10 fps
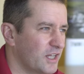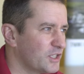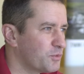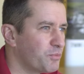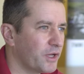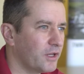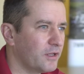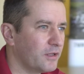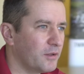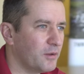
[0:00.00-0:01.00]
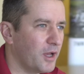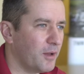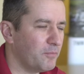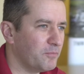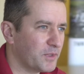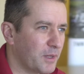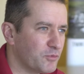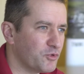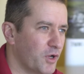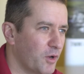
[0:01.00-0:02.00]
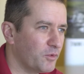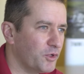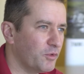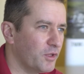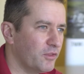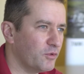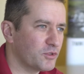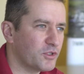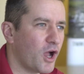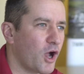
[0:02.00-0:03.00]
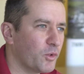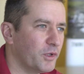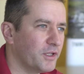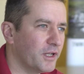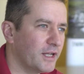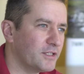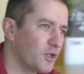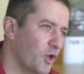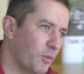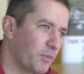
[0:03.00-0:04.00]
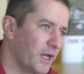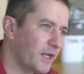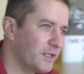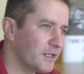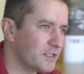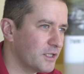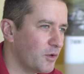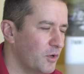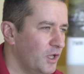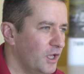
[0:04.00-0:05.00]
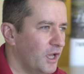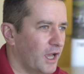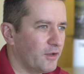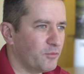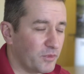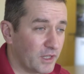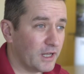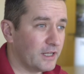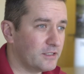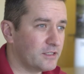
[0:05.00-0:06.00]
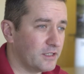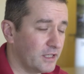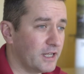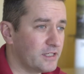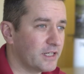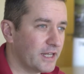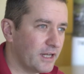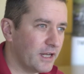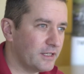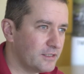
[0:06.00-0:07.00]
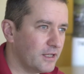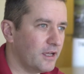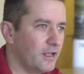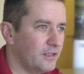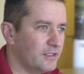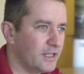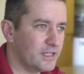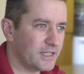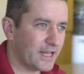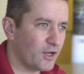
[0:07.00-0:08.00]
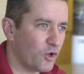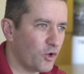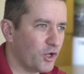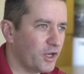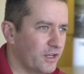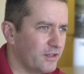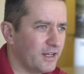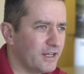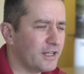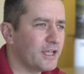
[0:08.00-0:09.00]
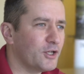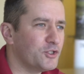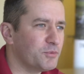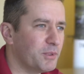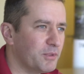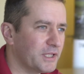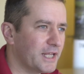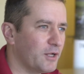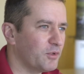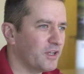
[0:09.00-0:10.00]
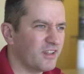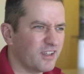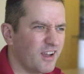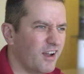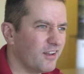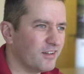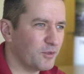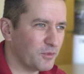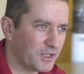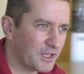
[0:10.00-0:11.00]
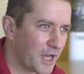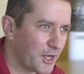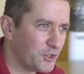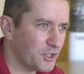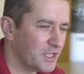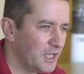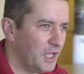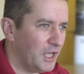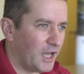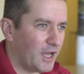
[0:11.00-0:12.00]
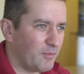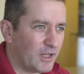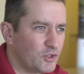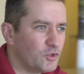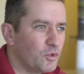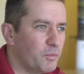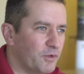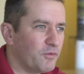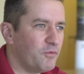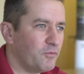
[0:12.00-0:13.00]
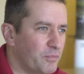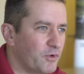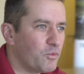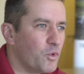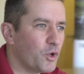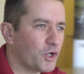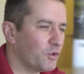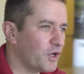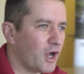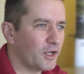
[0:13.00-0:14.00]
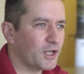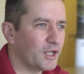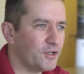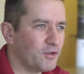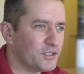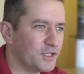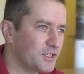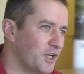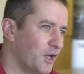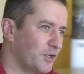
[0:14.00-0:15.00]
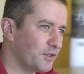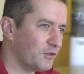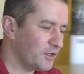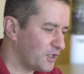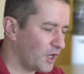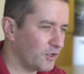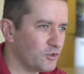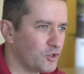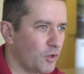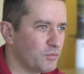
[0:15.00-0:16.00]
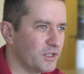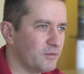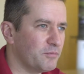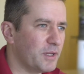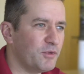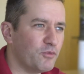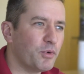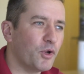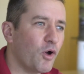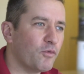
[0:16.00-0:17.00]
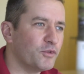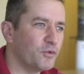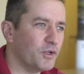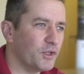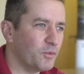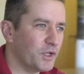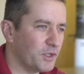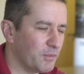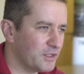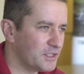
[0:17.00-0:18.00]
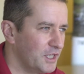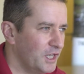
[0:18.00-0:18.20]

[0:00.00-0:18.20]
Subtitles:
As spring comes around, those dark winter nights are long behind us now, and the nights are getting lighter and the days are getting longer, and it encourages people to get out into the garden, out in the garages, and to do a bit of work, garden clearances, garden jobs that maybe you've put off during the winter months.